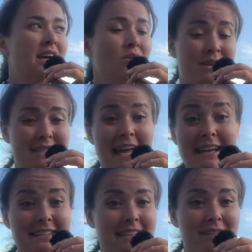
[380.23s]
with
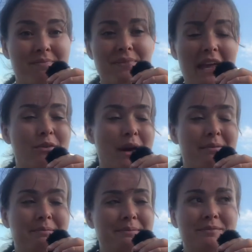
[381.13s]
SAS. Anyway,
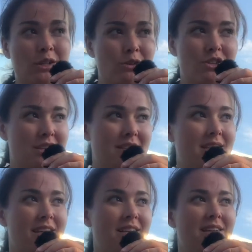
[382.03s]
not just